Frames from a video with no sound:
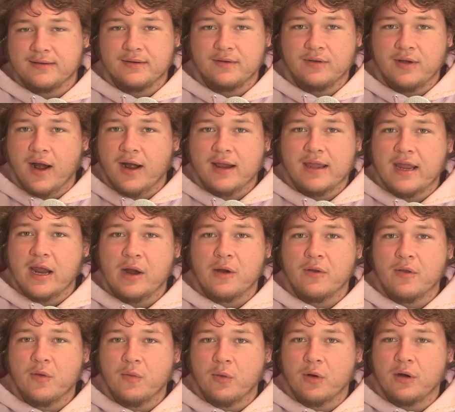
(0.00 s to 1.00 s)
not a care
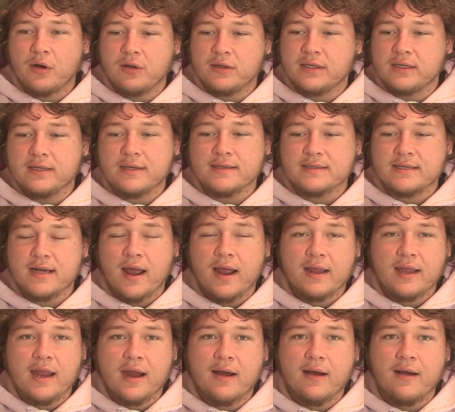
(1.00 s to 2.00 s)
in the world. He does
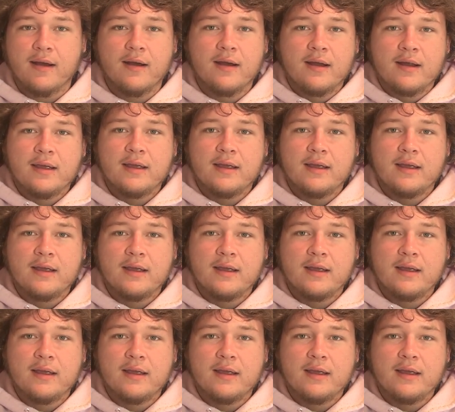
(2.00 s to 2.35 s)
not care.